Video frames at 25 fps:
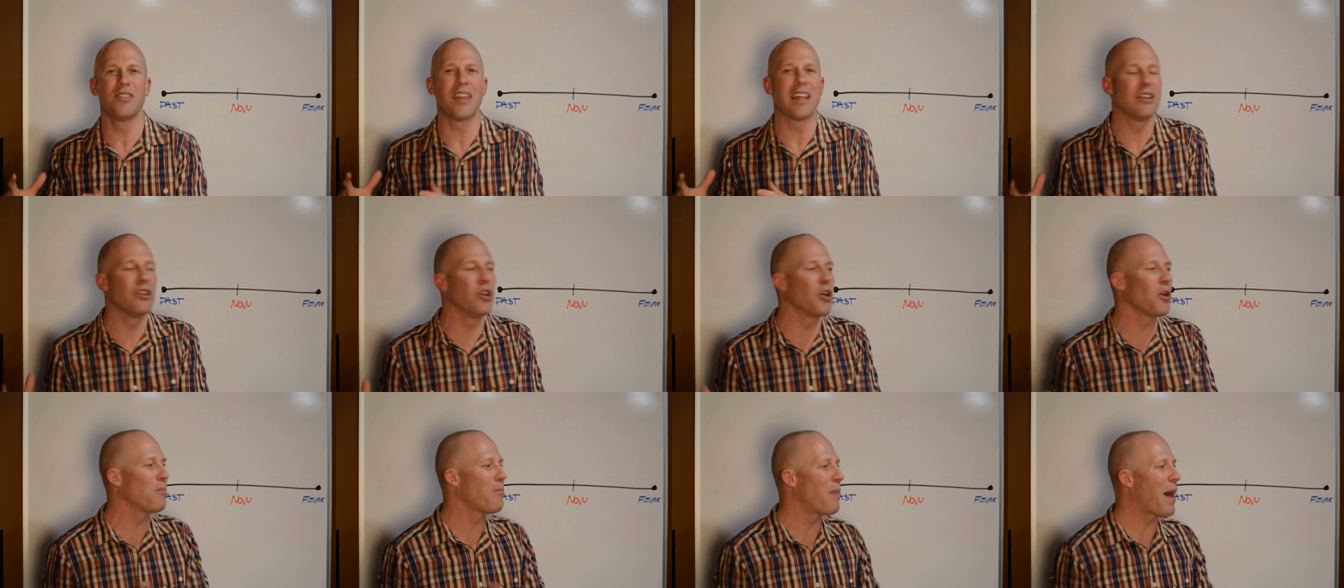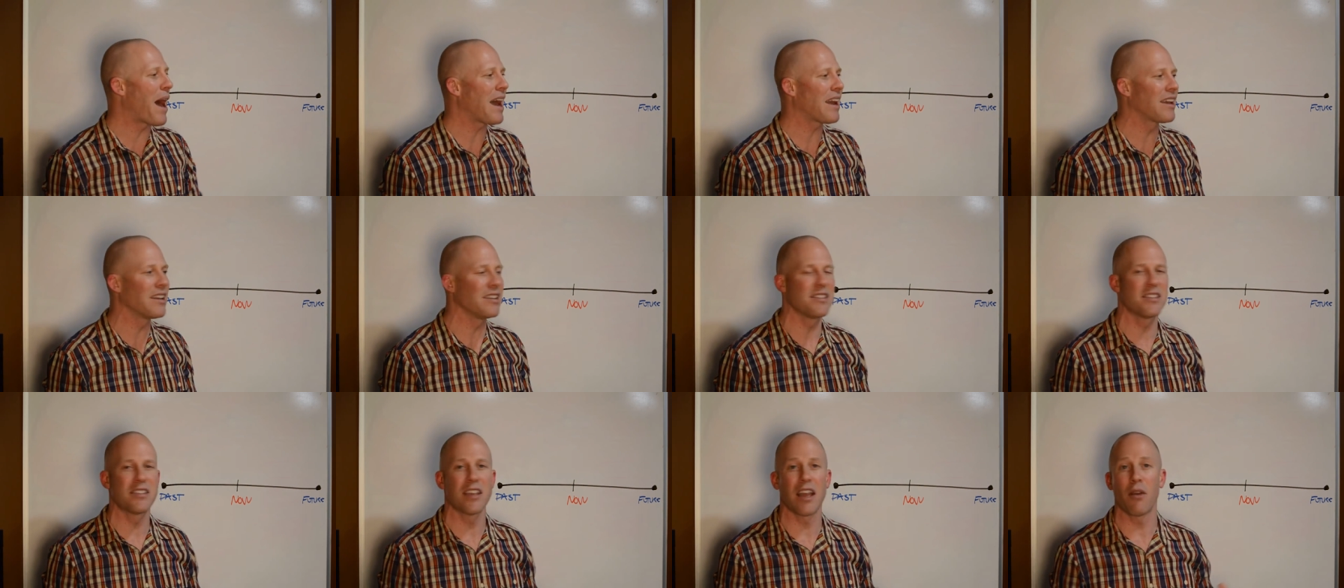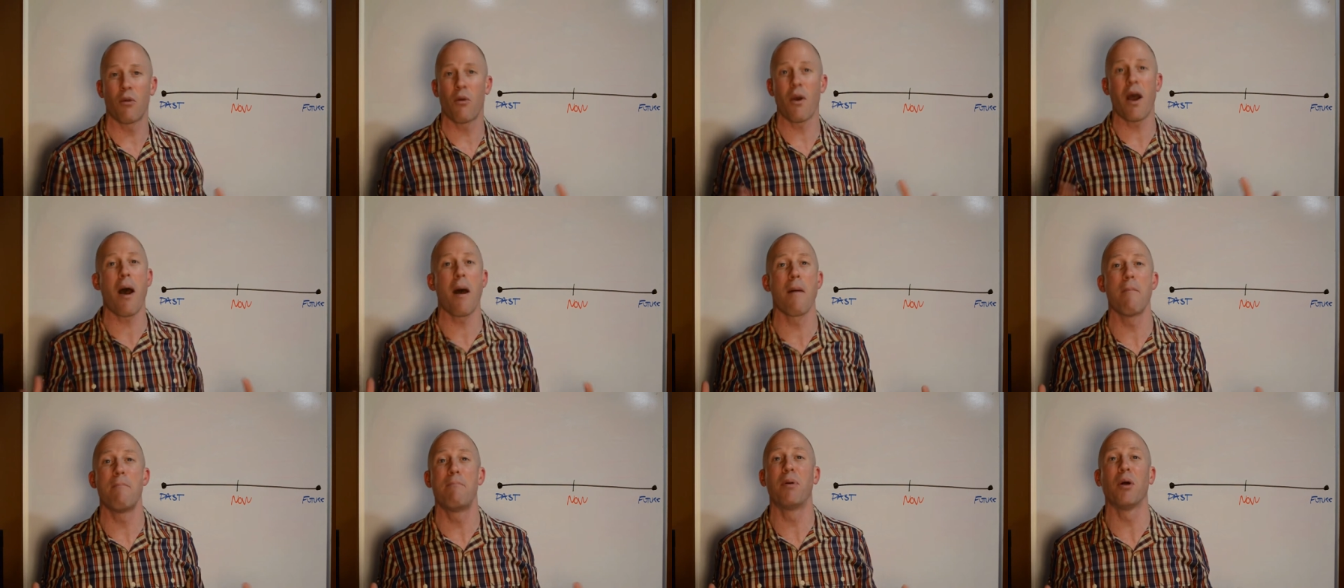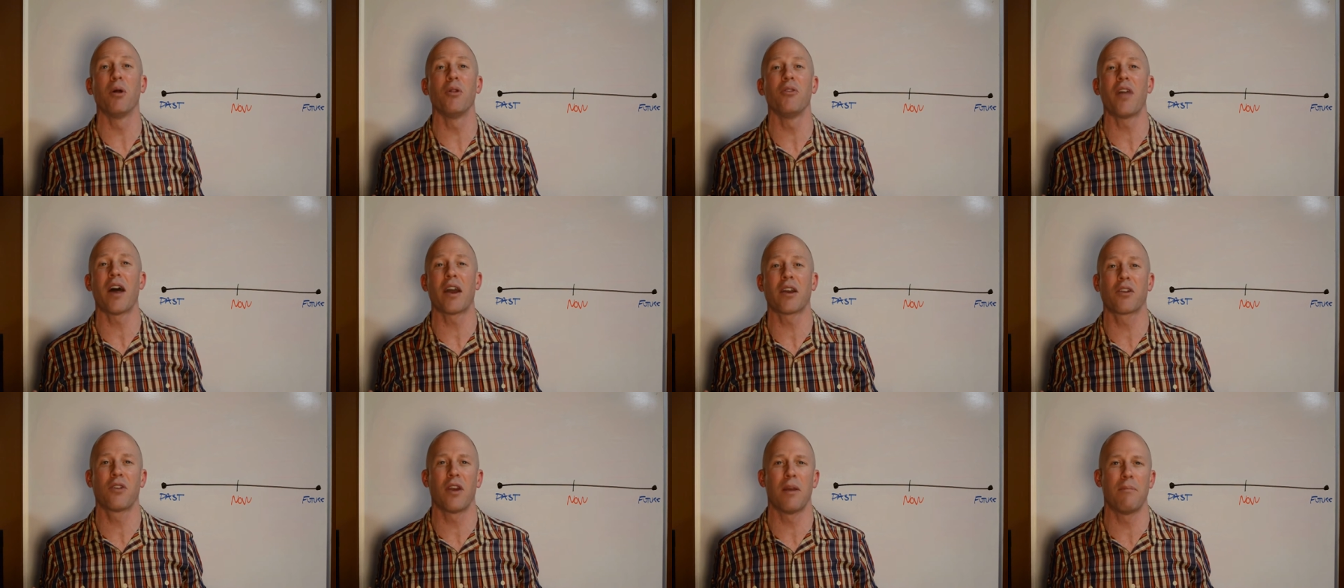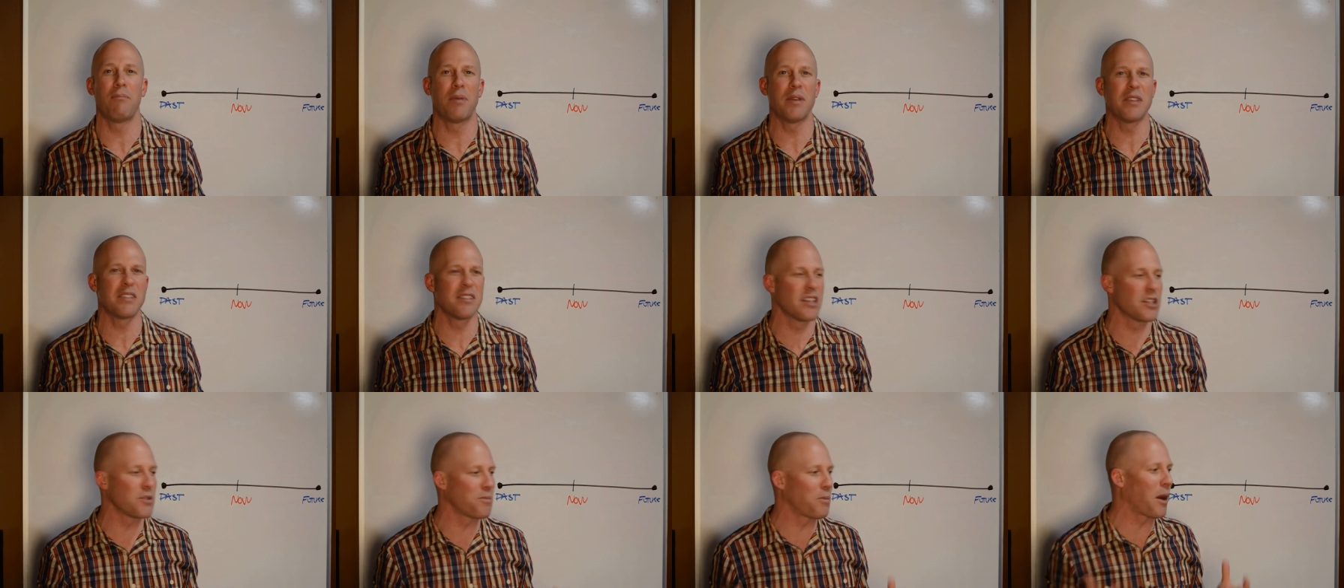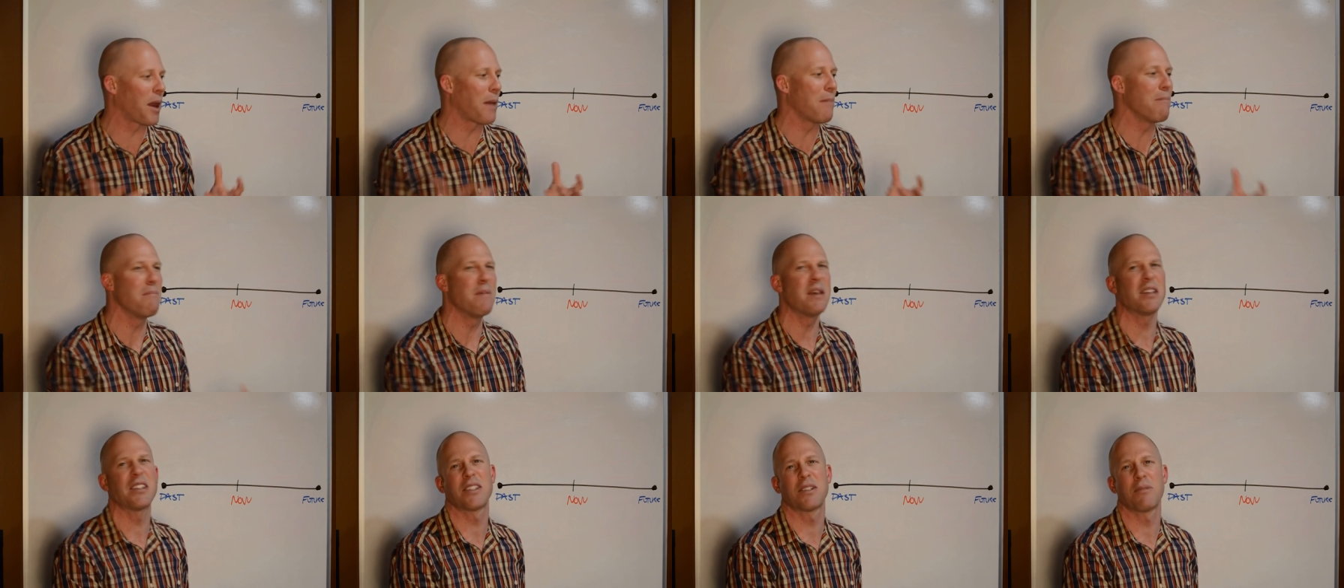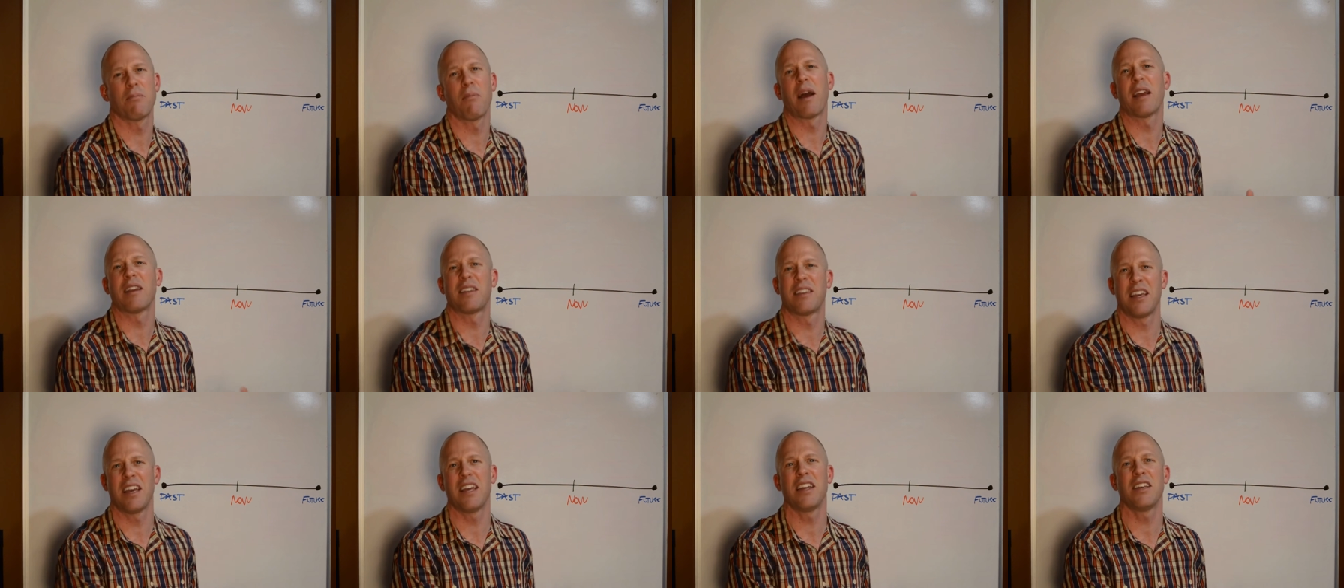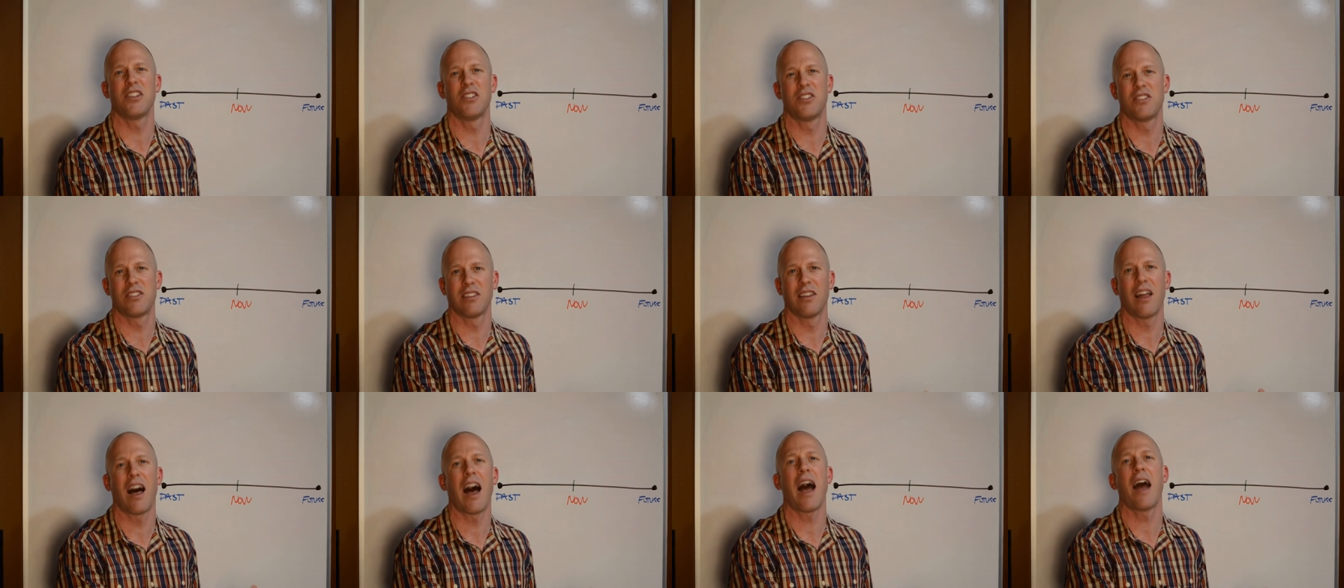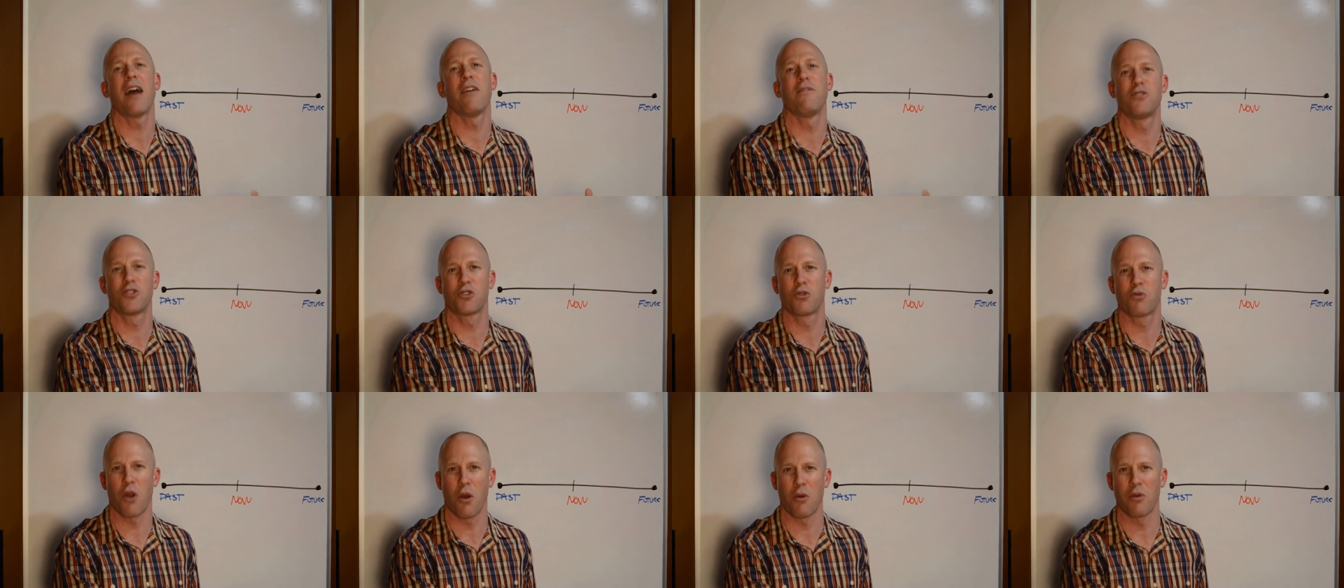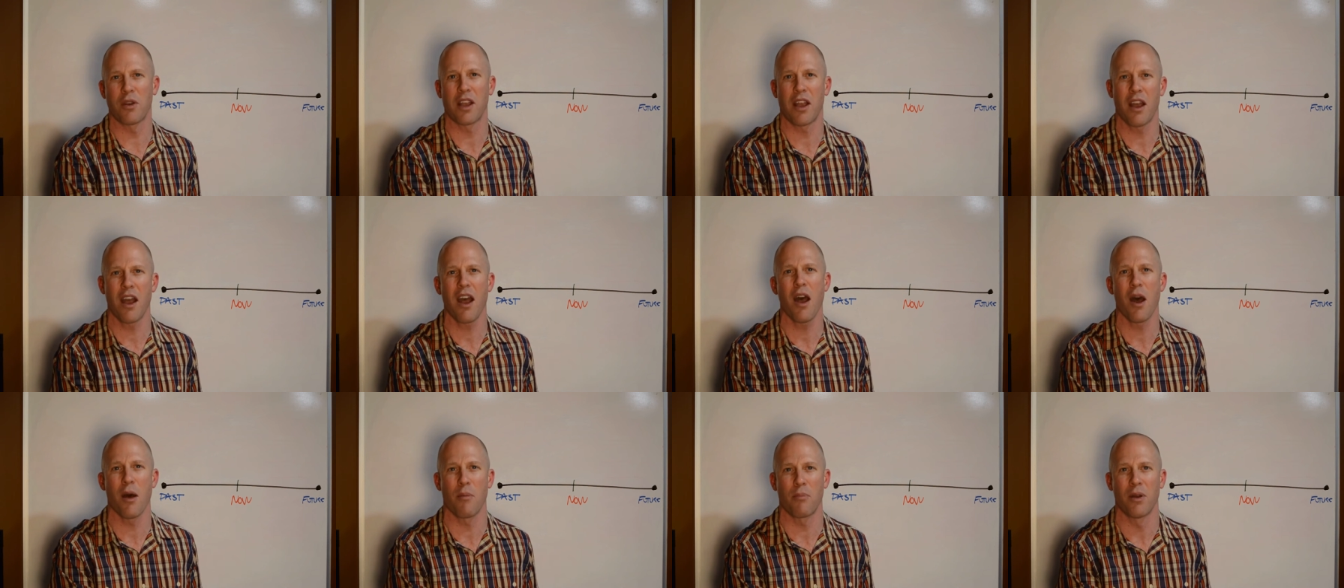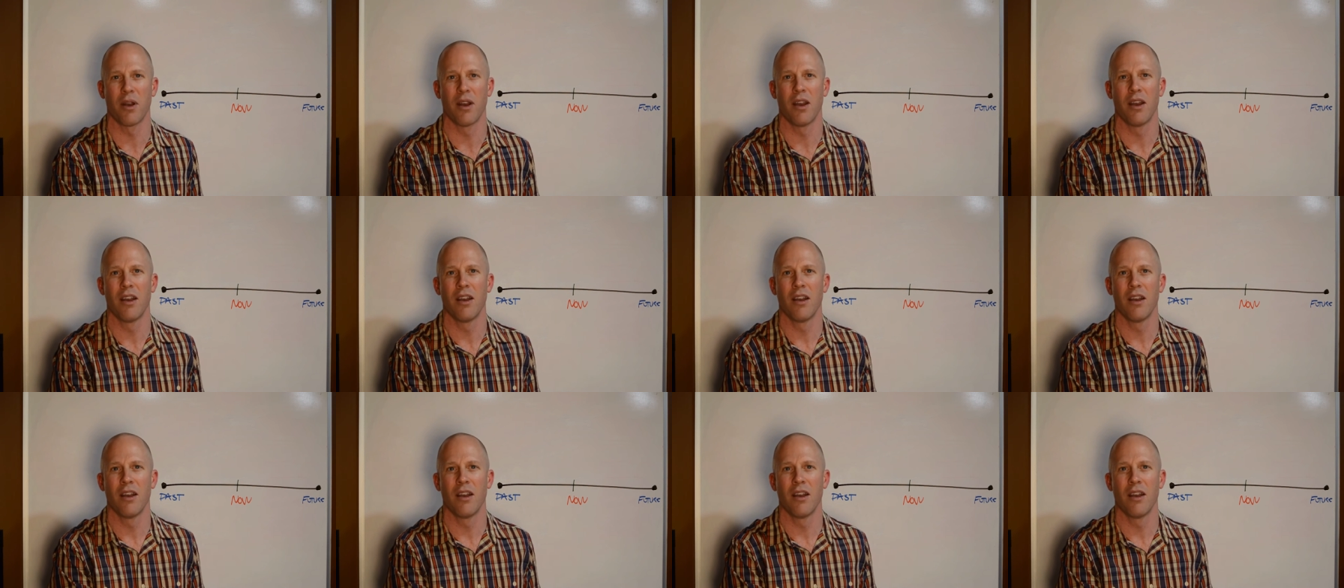they look back and say, wow, I built that great business, but I missed my kids' lives growing up.